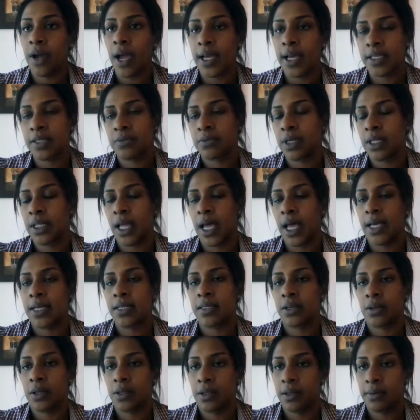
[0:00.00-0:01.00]
as well as
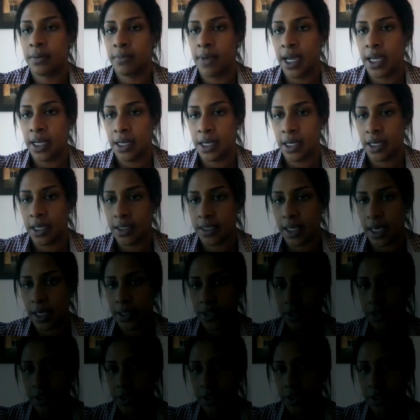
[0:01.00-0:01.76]
on the mining sector.